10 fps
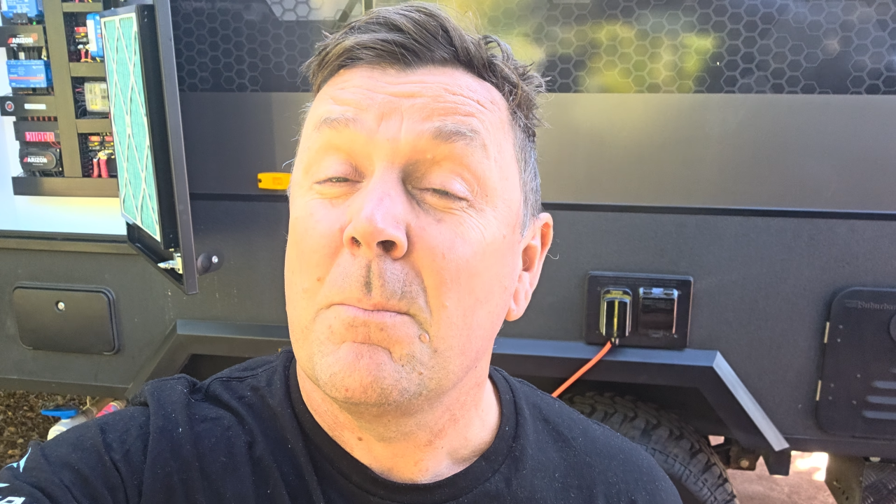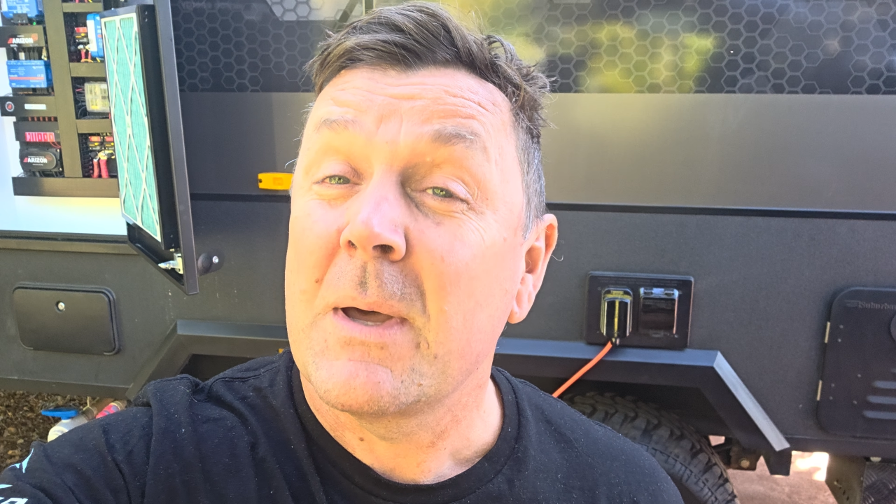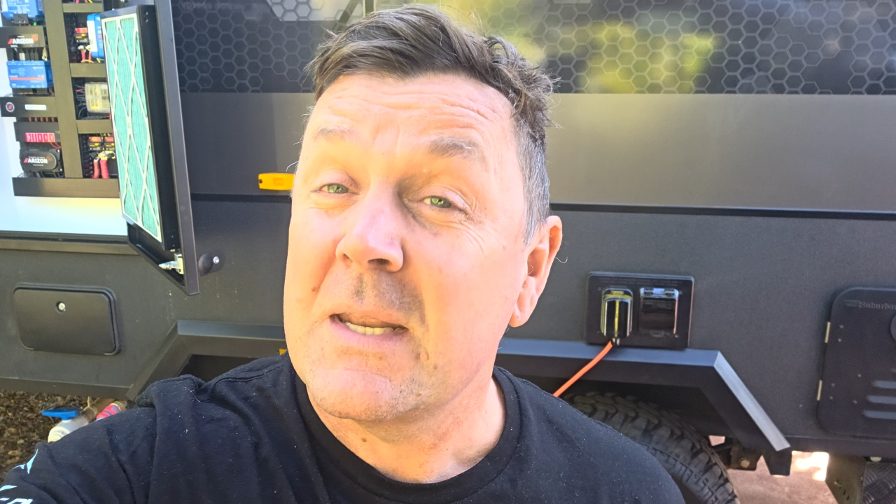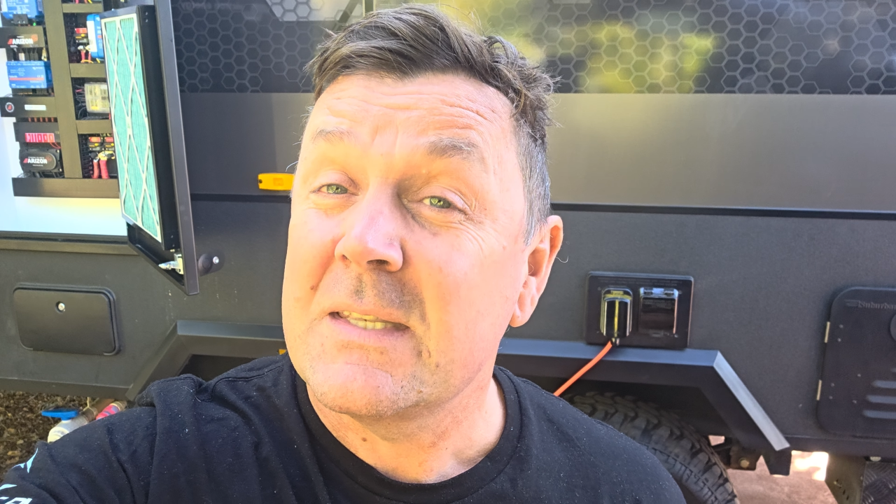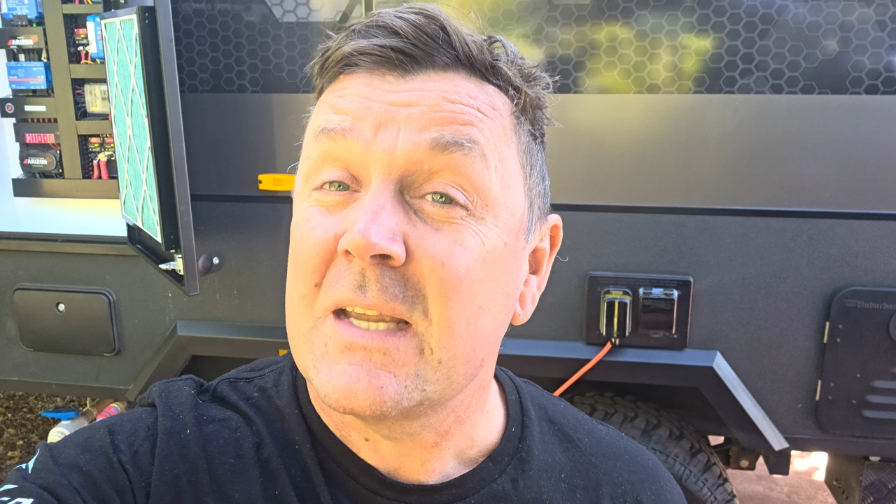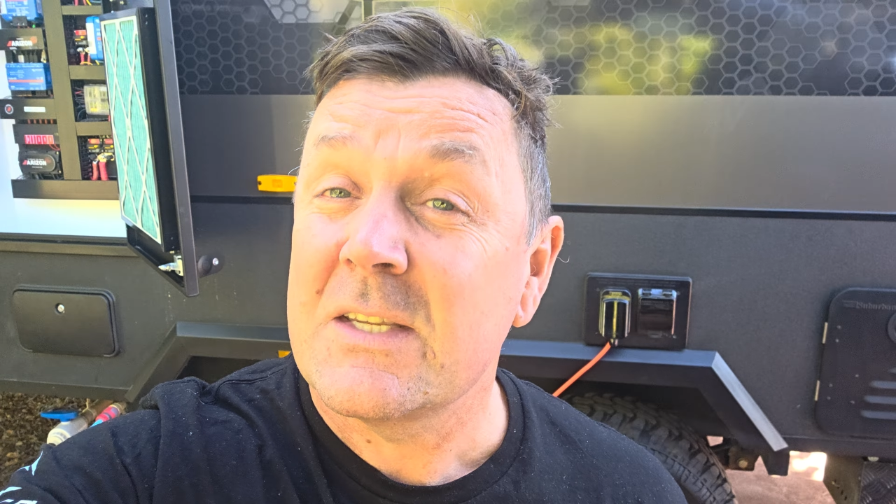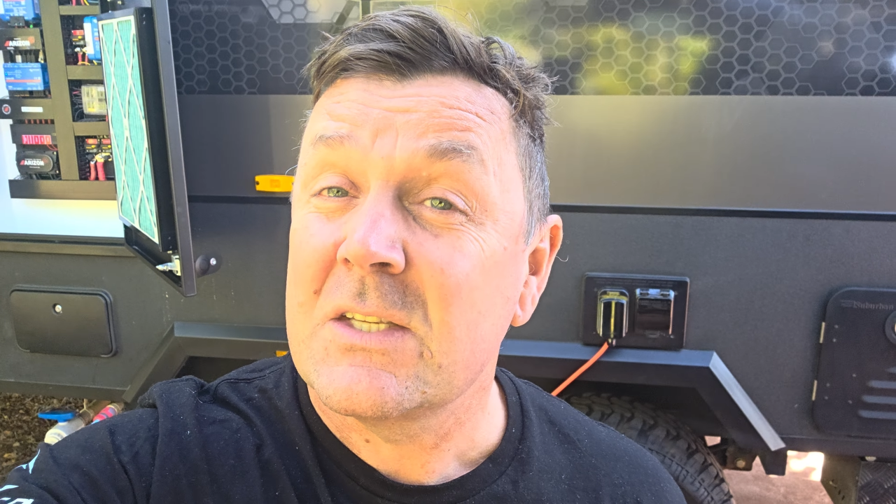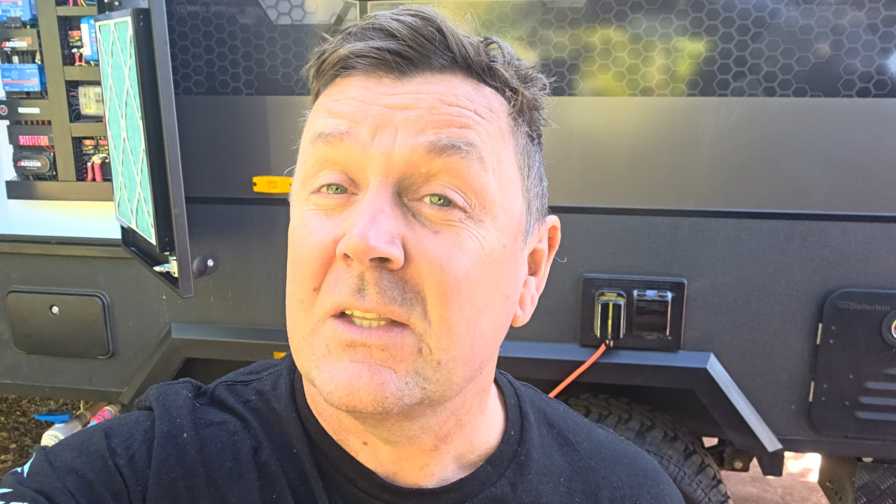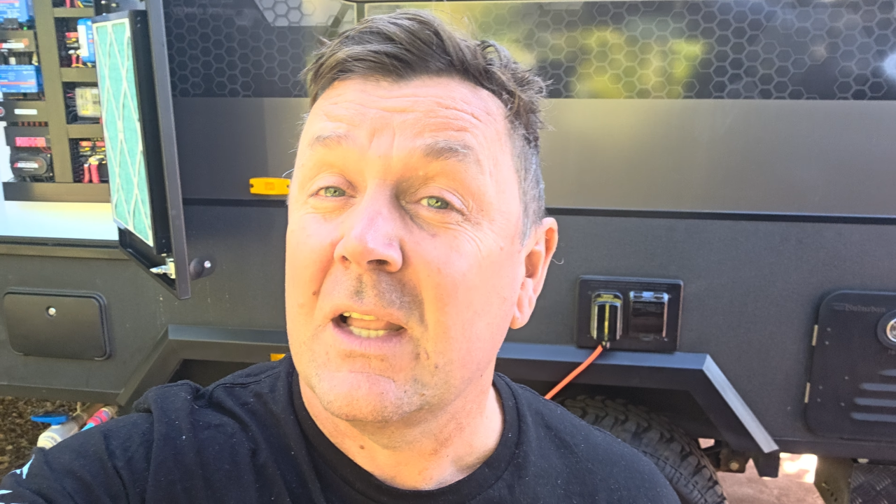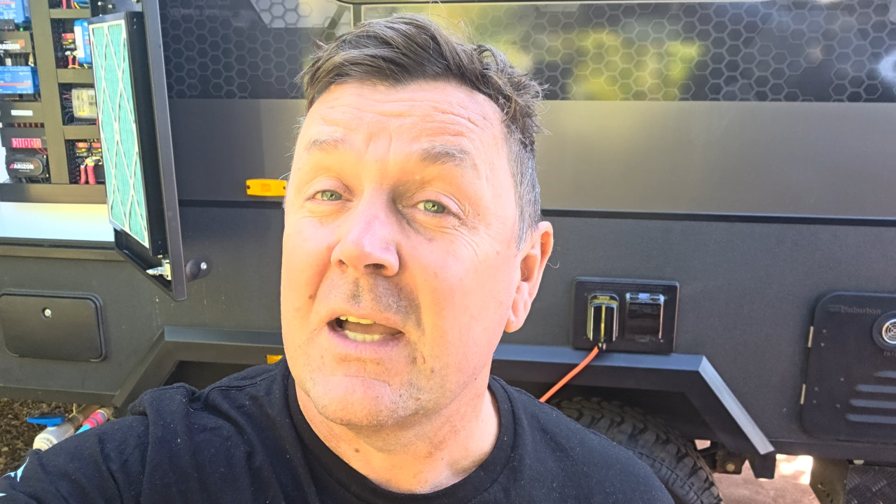but it
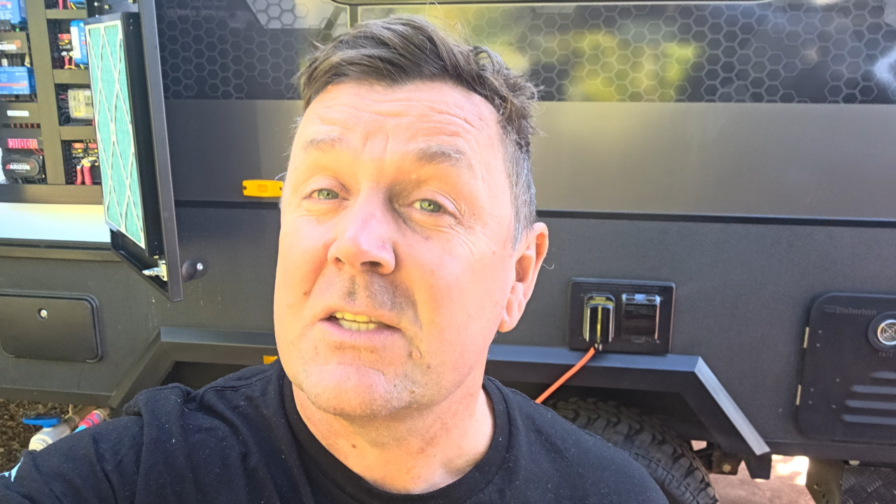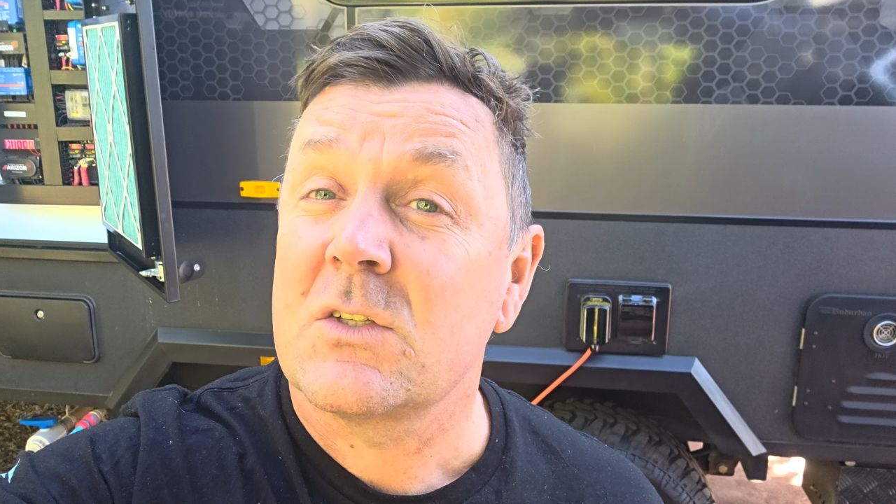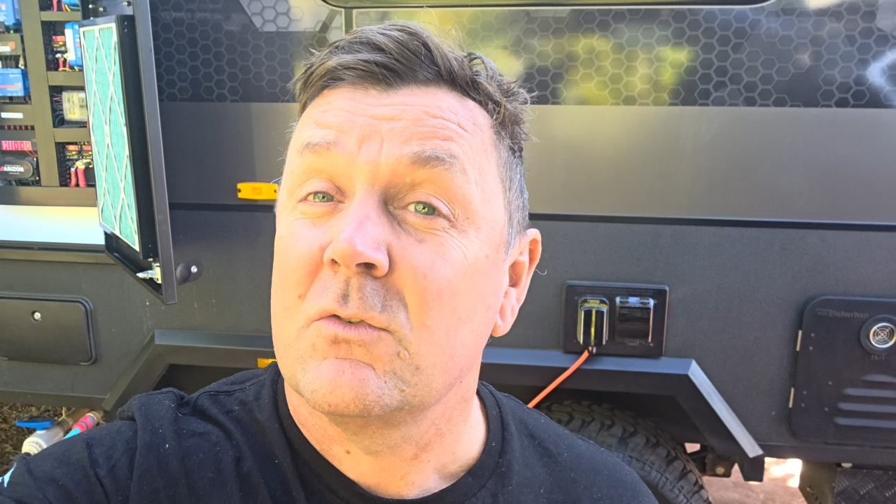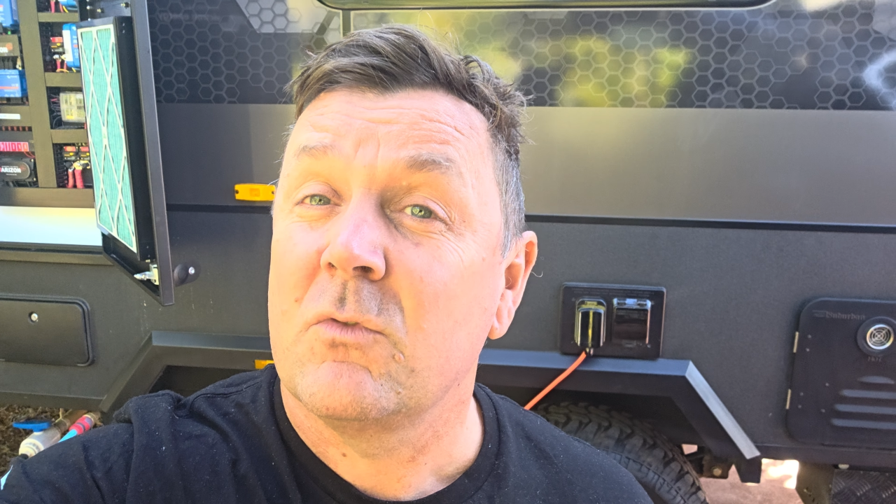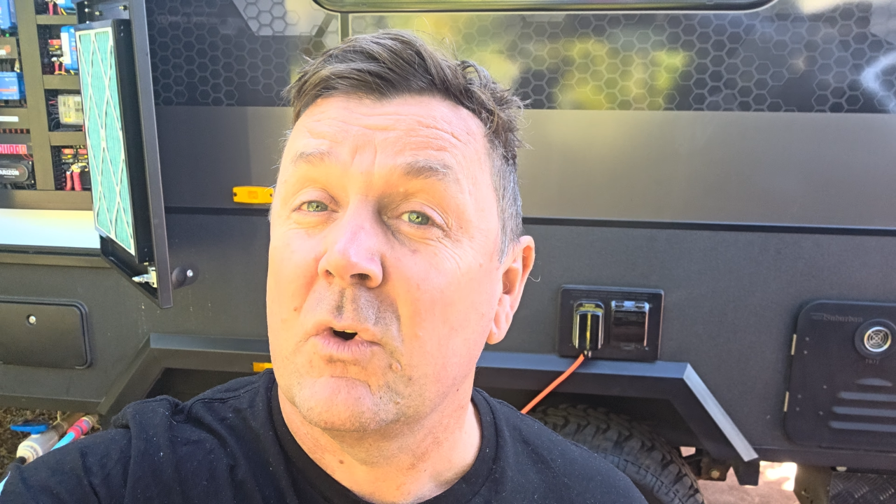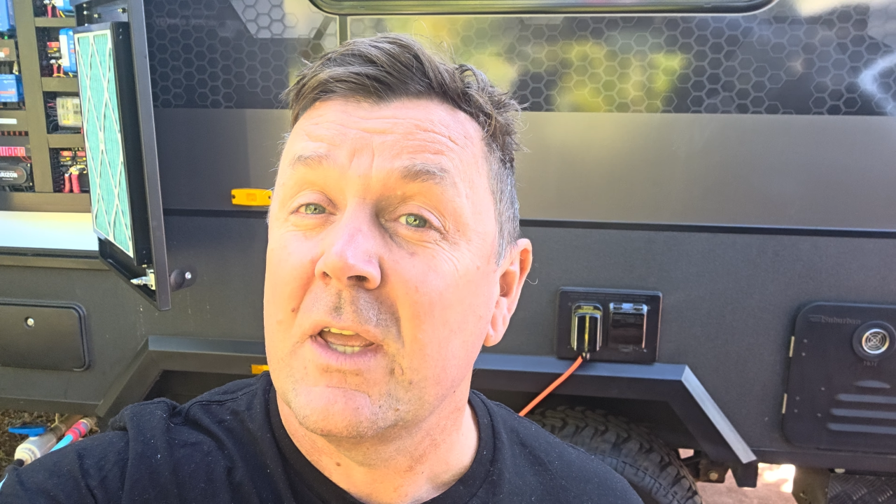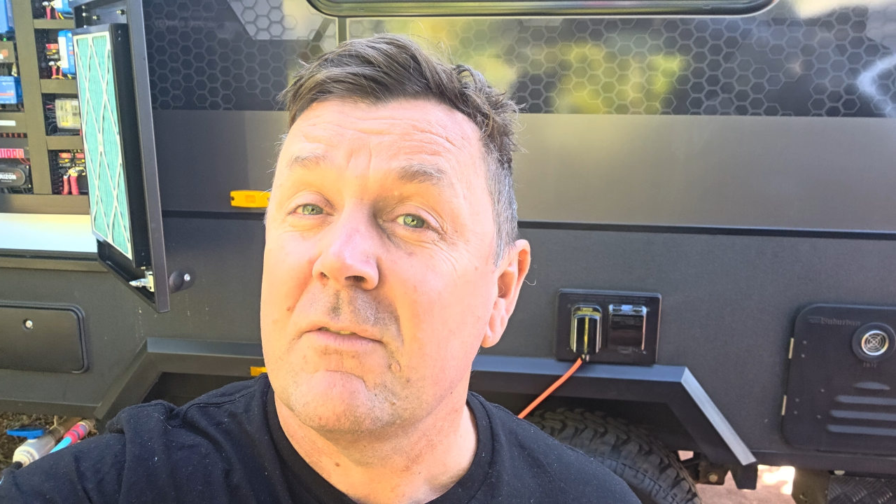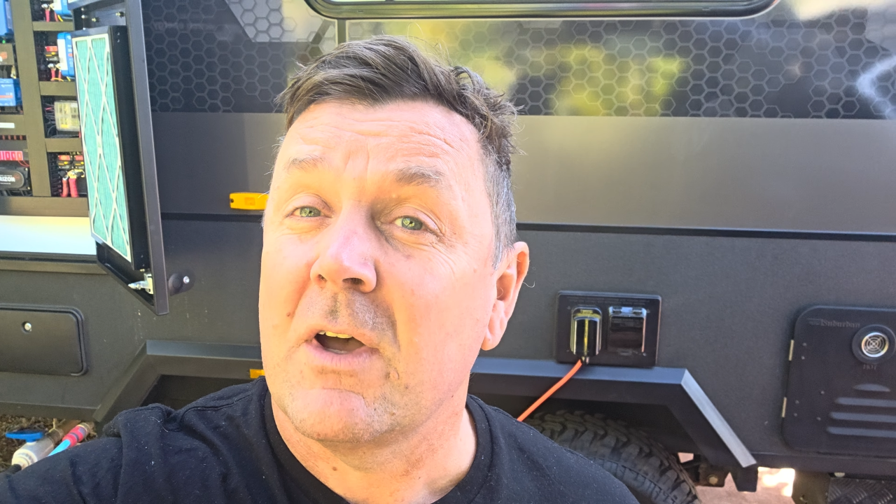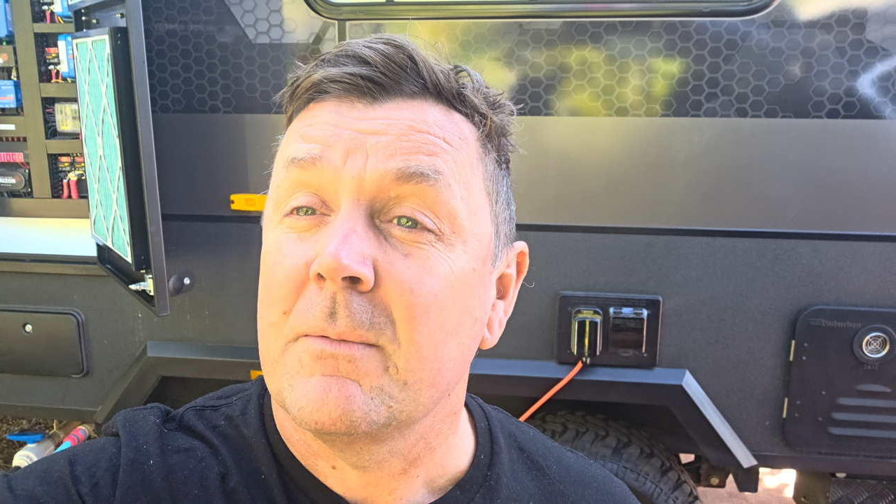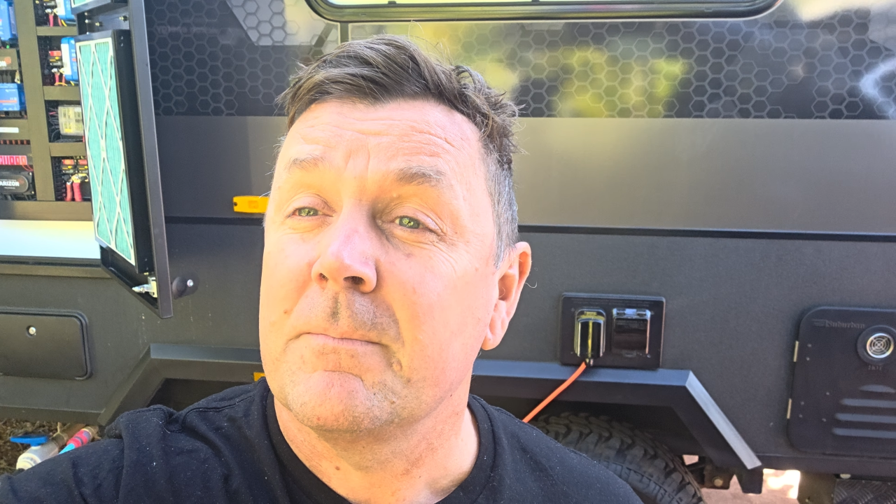doesn't last
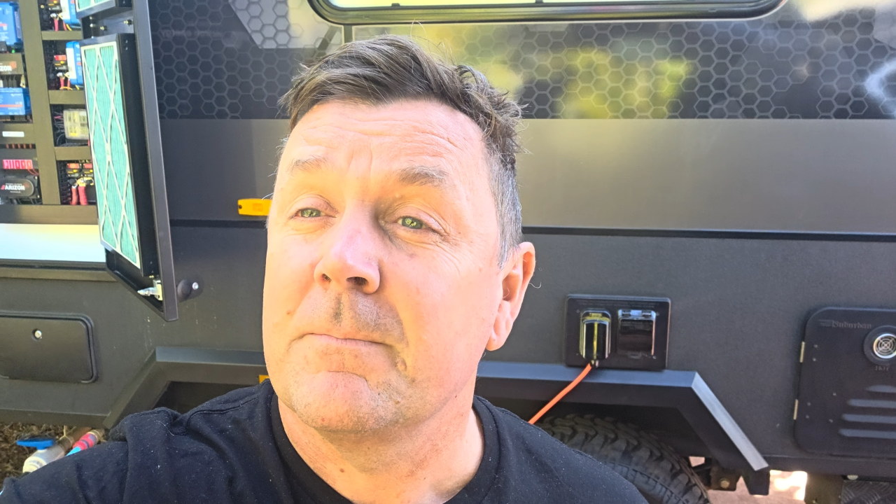forever.